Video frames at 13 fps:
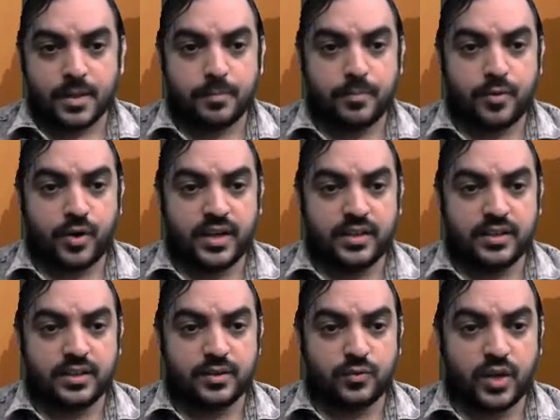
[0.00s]

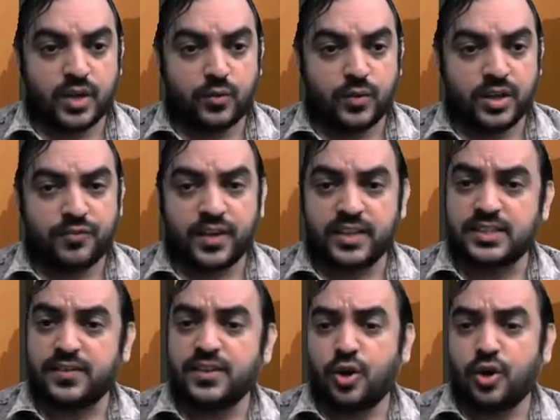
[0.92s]

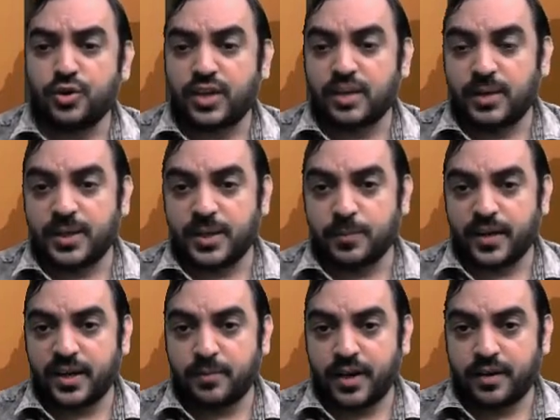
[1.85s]
0.1157 or you can multiply
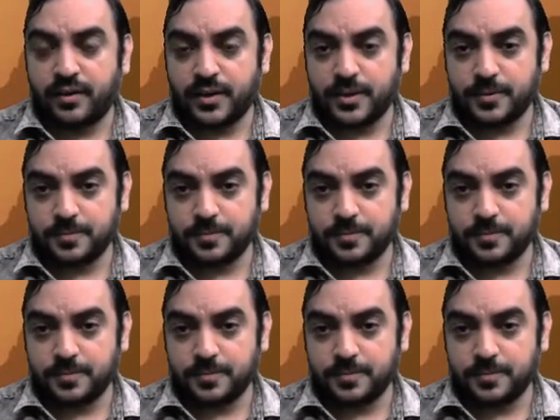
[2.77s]
it by 100.